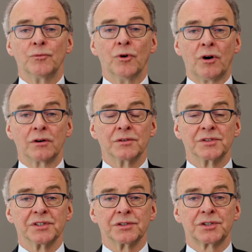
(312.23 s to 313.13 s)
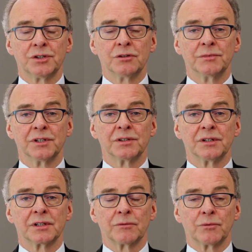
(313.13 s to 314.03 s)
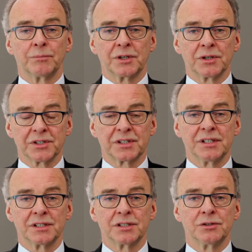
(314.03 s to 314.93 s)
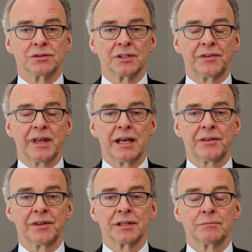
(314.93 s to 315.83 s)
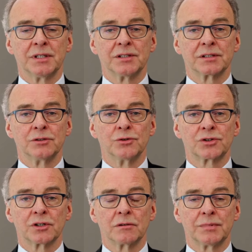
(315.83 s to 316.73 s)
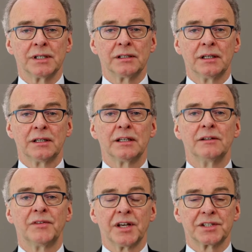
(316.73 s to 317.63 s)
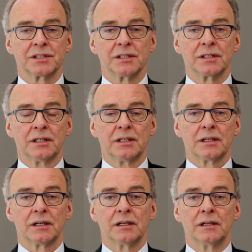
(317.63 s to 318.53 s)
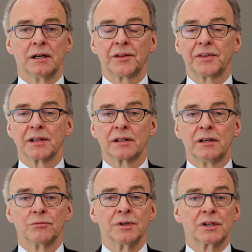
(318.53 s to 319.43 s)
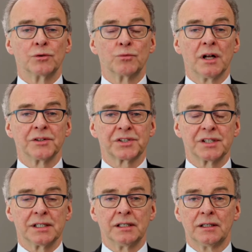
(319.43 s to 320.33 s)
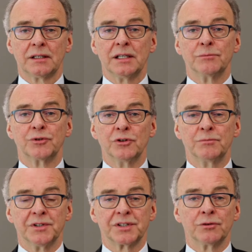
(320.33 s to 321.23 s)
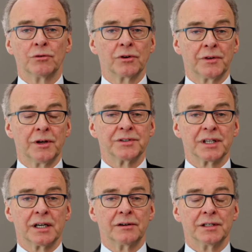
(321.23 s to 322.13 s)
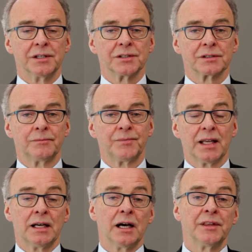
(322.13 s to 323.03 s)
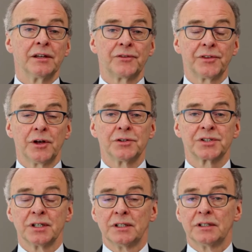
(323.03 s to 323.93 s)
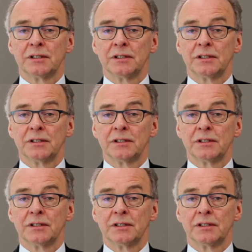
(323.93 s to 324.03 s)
wrong to assume that because these issues are there, that it means that you shouldn't be invested. I think we could well see improvements in all of those areas. And then for those